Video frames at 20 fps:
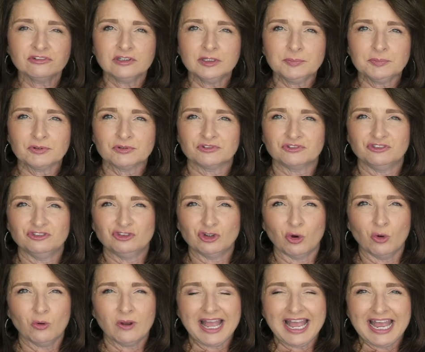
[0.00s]
slippers
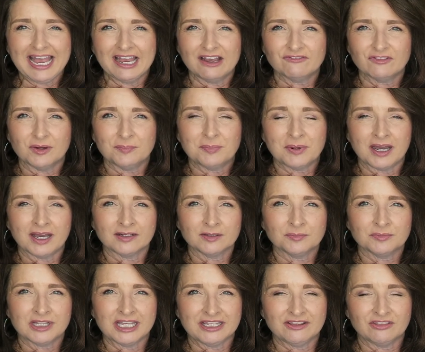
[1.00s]
don't have a
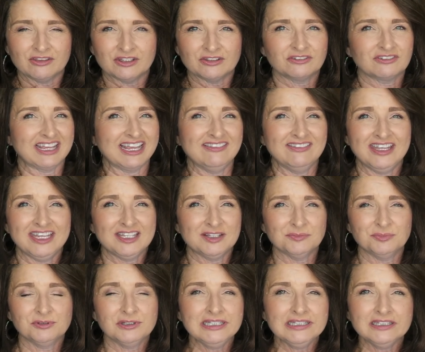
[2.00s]
bottom like this, and they
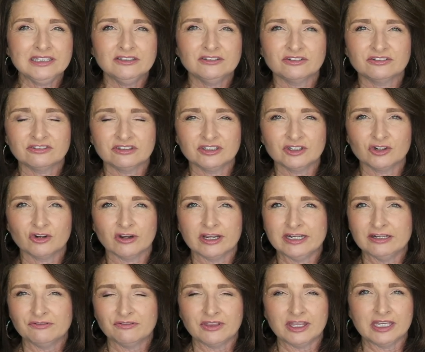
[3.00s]
completely
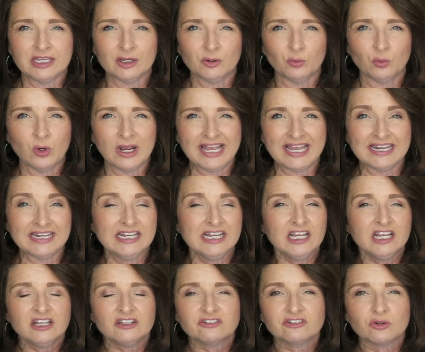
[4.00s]
disintegrate if they get wet.
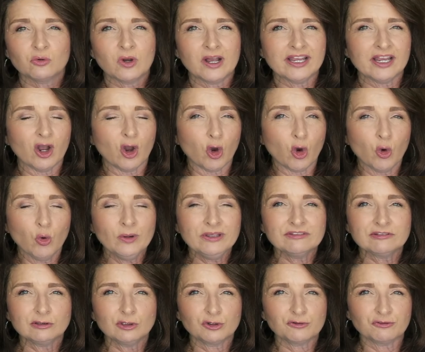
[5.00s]
So I
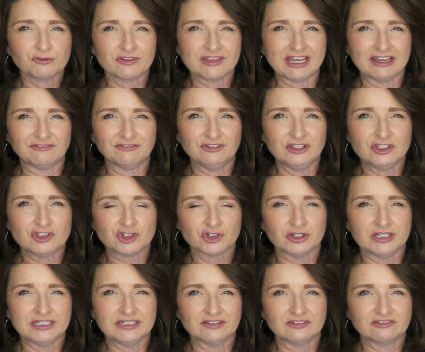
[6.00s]
always look for that
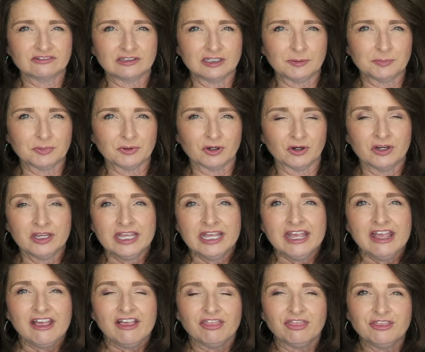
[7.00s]
feature in a slipper.
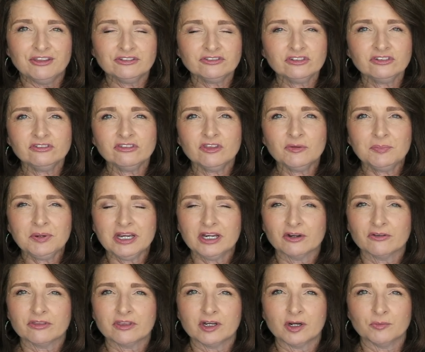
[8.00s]
This is the
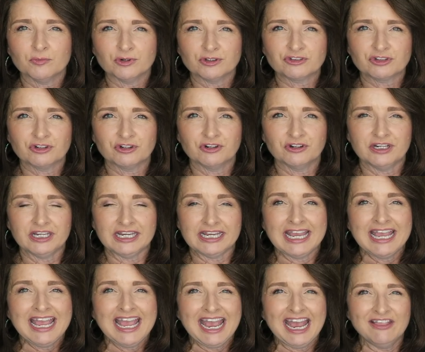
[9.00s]
pair that I'm
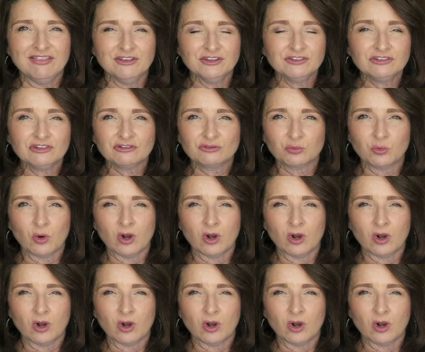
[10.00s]
returning, and this is